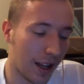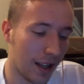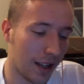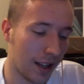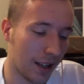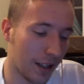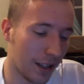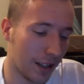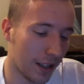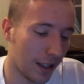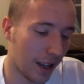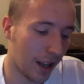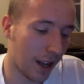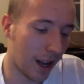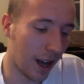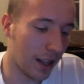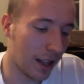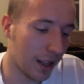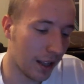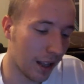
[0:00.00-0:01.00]

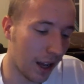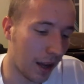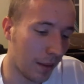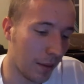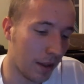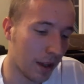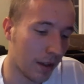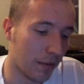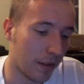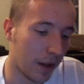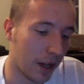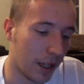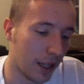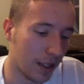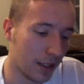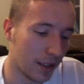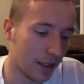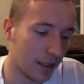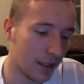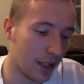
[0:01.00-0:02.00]
I mean the
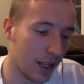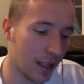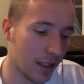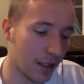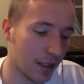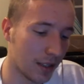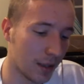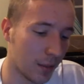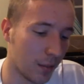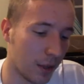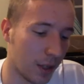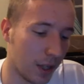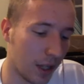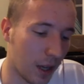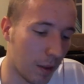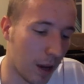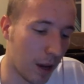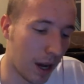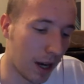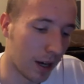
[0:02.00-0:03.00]
Vikings D is someone to
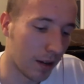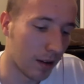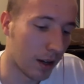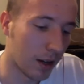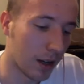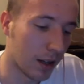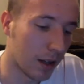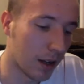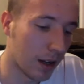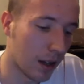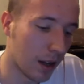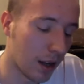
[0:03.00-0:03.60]
get back on.